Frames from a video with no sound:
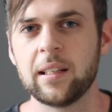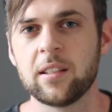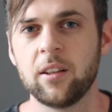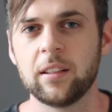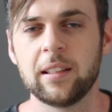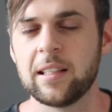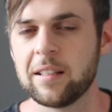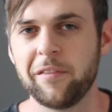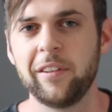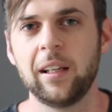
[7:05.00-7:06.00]
it's not. It
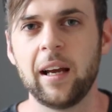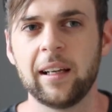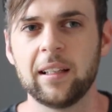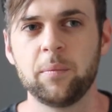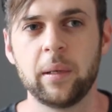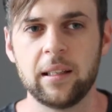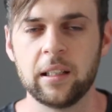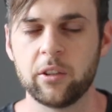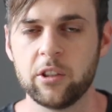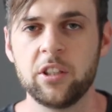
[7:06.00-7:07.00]
doesn't feel like it, but
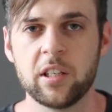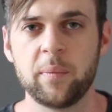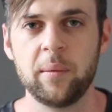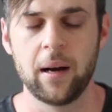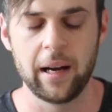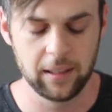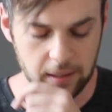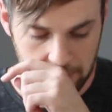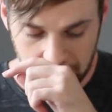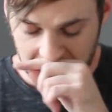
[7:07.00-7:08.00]
it could just be mine.
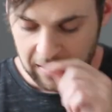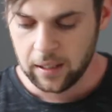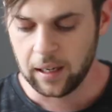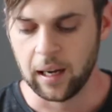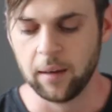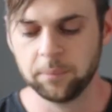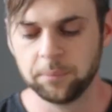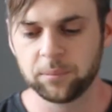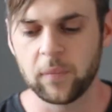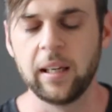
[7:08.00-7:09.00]

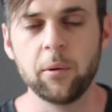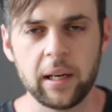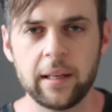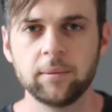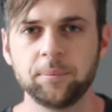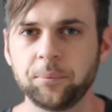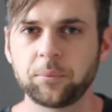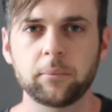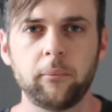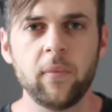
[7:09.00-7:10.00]
Anyway,
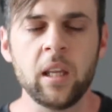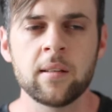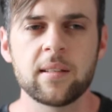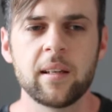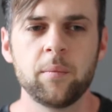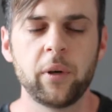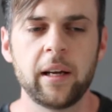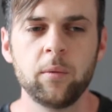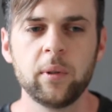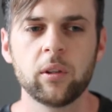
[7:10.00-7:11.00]
sit and
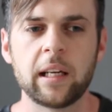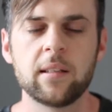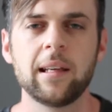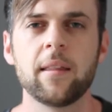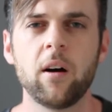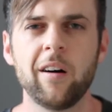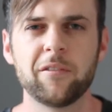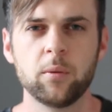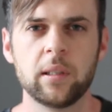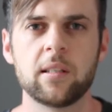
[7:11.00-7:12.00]
pray, and we'll get together
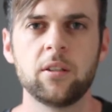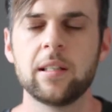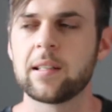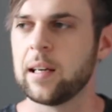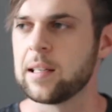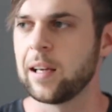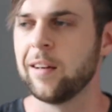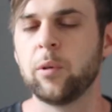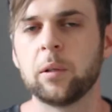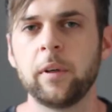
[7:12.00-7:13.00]
afterwards to discuss
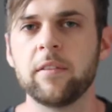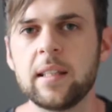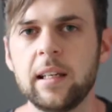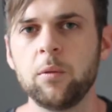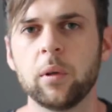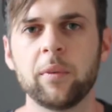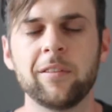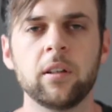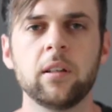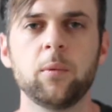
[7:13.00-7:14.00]
kind of what we've seen, what
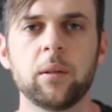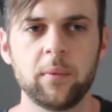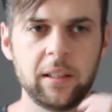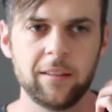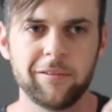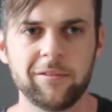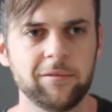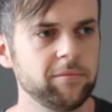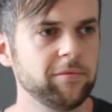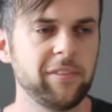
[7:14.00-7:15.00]
we've heard, what we've
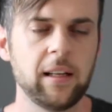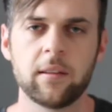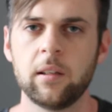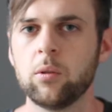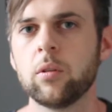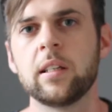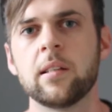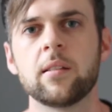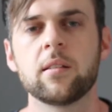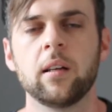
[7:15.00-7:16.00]
felt the Lord
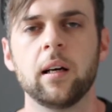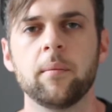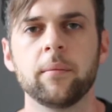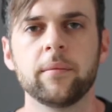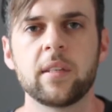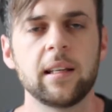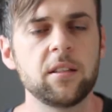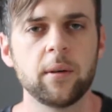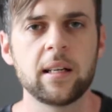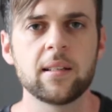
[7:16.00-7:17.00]
has
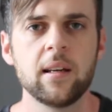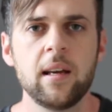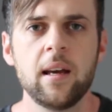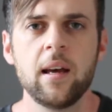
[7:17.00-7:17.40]
said to us,